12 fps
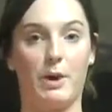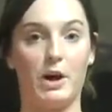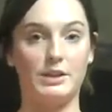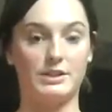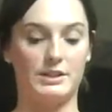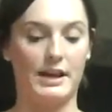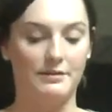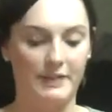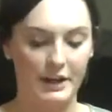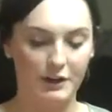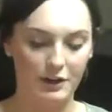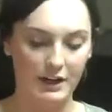your partner's left
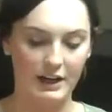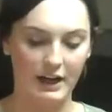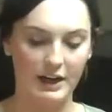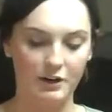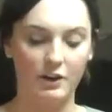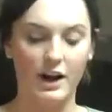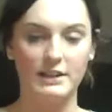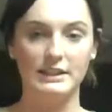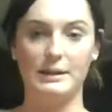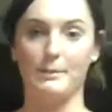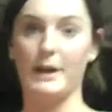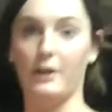leg. You're going to kind of
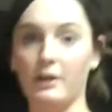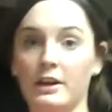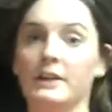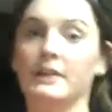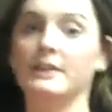cross in the middle,